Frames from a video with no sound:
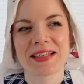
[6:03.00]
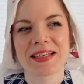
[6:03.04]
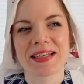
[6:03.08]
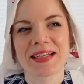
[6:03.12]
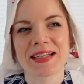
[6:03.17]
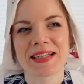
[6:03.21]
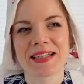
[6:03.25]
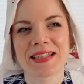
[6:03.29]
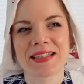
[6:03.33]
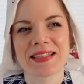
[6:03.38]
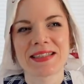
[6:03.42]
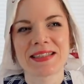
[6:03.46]

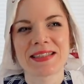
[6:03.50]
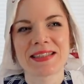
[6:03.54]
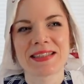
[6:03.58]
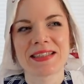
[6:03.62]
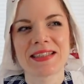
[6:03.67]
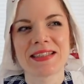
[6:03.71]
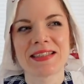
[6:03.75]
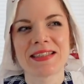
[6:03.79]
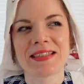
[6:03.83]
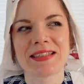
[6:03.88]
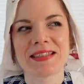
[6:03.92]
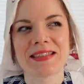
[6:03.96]
that
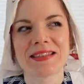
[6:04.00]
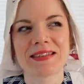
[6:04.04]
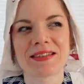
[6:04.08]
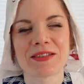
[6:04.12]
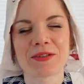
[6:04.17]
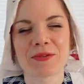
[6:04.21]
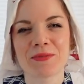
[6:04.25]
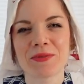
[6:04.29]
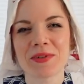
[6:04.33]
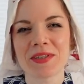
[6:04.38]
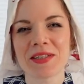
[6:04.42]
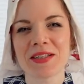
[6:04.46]
it is
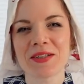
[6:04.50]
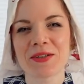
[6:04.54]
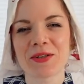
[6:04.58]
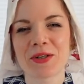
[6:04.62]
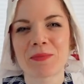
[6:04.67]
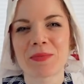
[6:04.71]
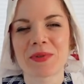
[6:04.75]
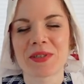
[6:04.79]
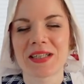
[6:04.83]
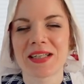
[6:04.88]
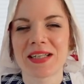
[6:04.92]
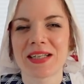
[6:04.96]
a really
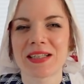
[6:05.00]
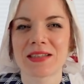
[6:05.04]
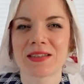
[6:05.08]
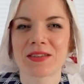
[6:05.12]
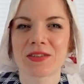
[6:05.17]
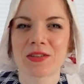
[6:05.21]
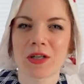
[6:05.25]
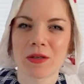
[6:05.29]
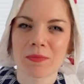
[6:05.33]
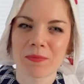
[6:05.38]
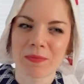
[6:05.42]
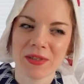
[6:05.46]
complicated
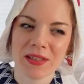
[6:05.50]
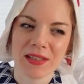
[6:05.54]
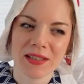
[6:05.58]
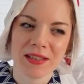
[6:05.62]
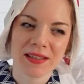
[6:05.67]
topic.